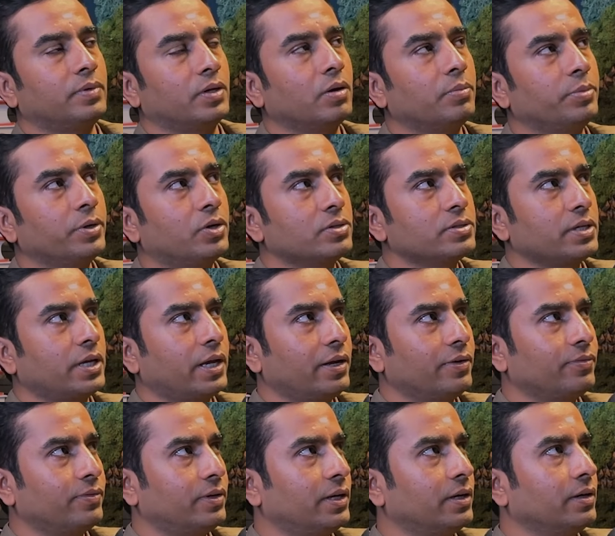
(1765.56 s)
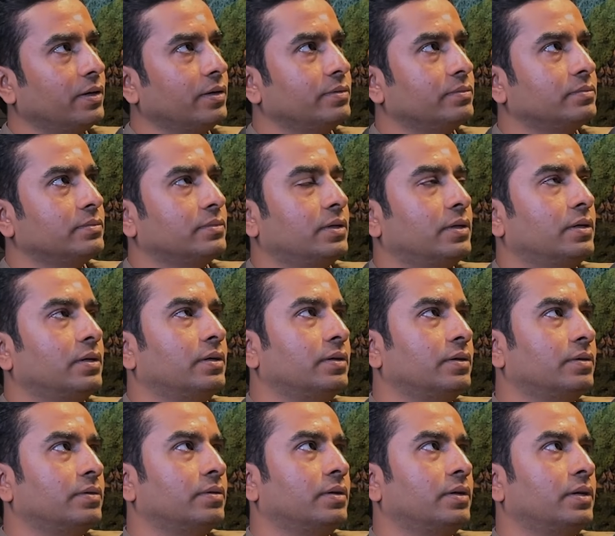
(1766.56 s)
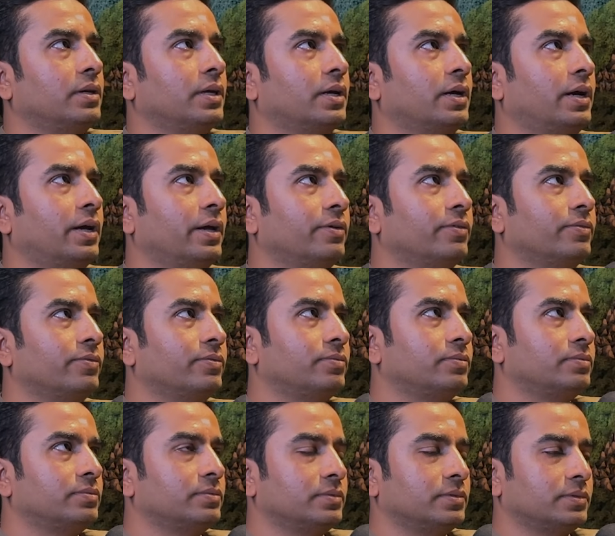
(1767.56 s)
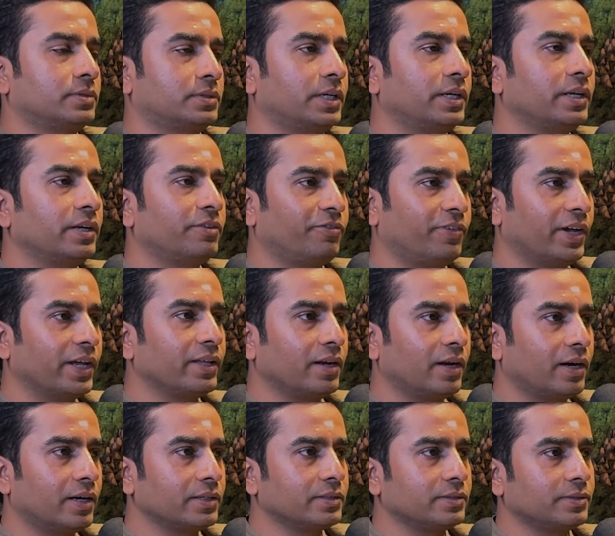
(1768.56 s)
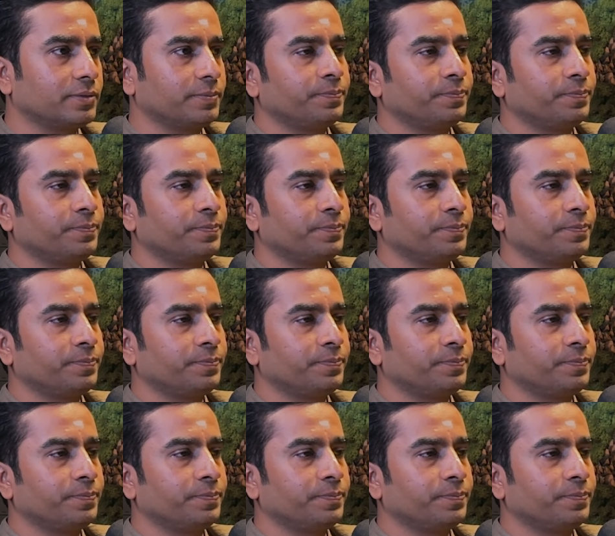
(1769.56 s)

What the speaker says: because I have done, I have studied fine arts.